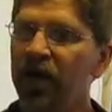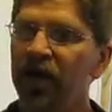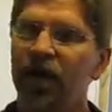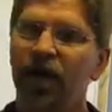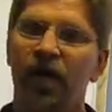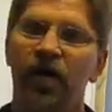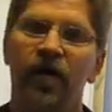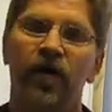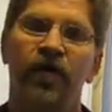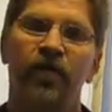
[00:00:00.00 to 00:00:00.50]

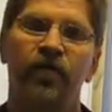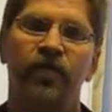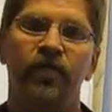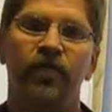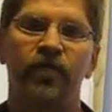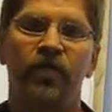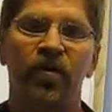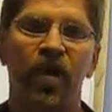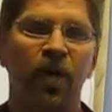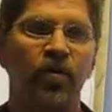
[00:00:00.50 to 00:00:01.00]

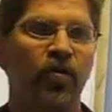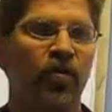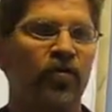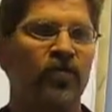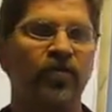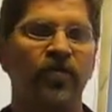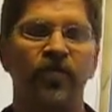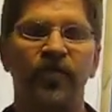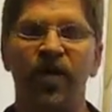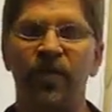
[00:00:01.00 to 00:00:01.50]
The
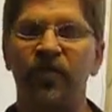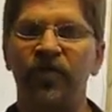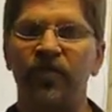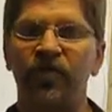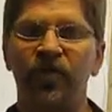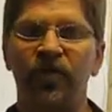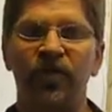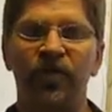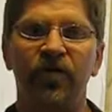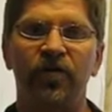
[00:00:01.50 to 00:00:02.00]
Galapagos are famous
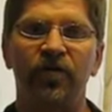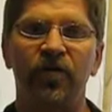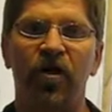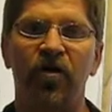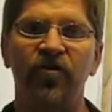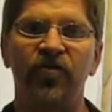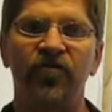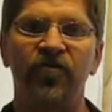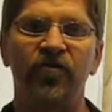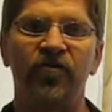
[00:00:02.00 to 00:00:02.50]
for their
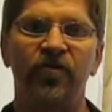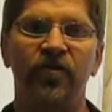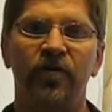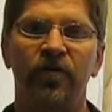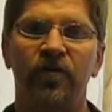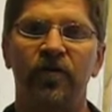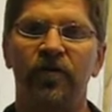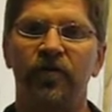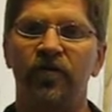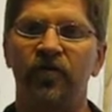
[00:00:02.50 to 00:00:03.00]
large
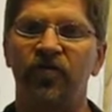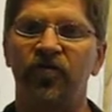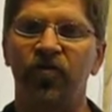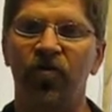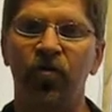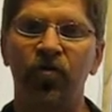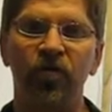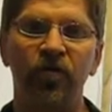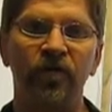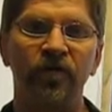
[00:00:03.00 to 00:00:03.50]

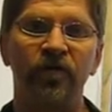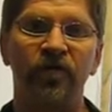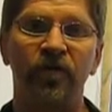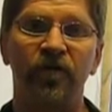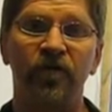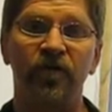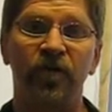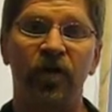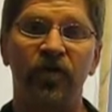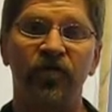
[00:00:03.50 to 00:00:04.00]
turtles,
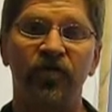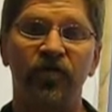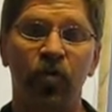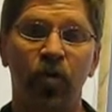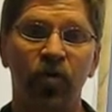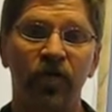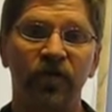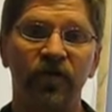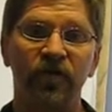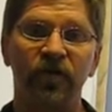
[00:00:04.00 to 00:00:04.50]
their large
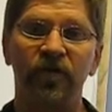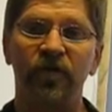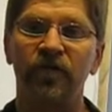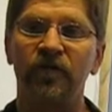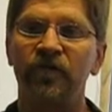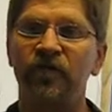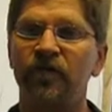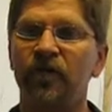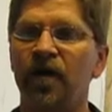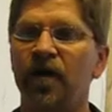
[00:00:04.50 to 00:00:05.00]

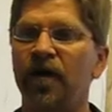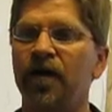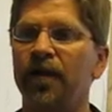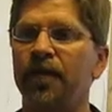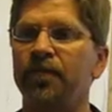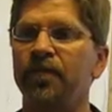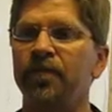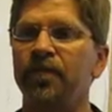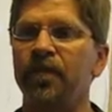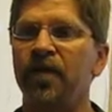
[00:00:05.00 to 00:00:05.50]
tortoises,
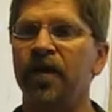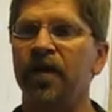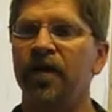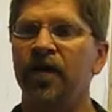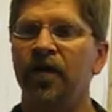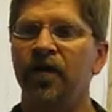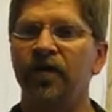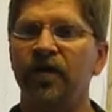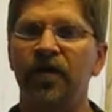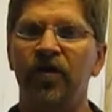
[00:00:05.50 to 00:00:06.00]

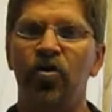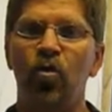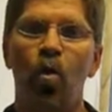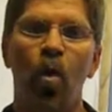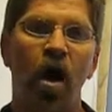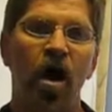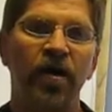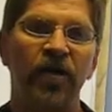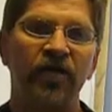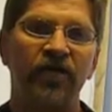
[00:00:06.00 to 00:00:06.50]
the
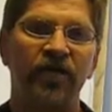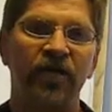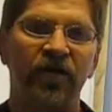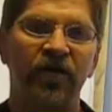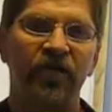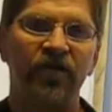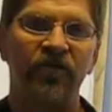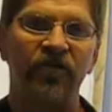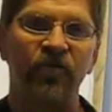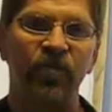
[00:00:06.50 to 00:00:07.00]
iguanas that
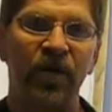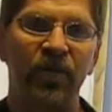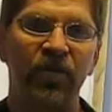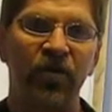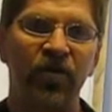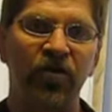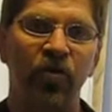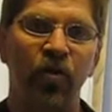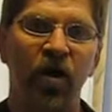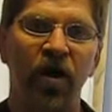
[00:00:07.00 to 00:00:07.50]
can swim
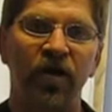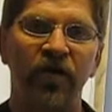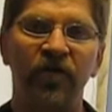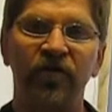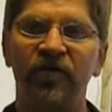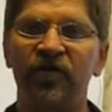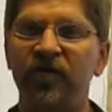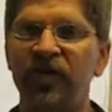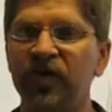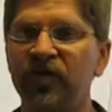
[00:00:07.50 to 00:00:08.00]
underwater,
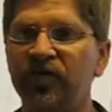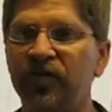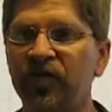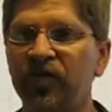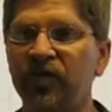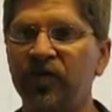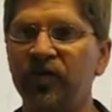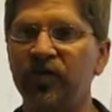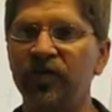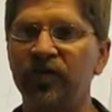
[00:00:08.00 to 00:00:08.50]
sea
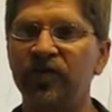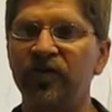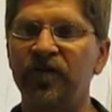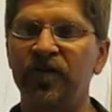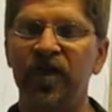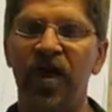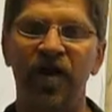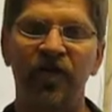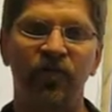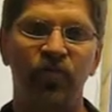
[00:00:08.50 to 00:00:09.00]
turtles, a
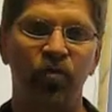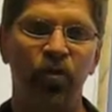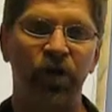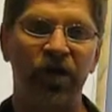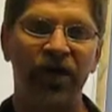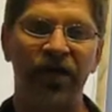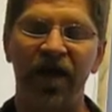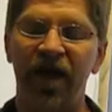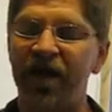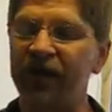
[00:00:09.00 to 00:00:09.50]
lot of
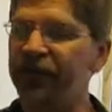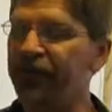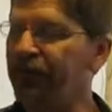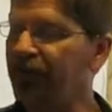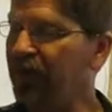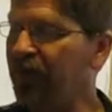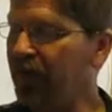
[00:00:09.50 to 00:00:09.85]
marine life.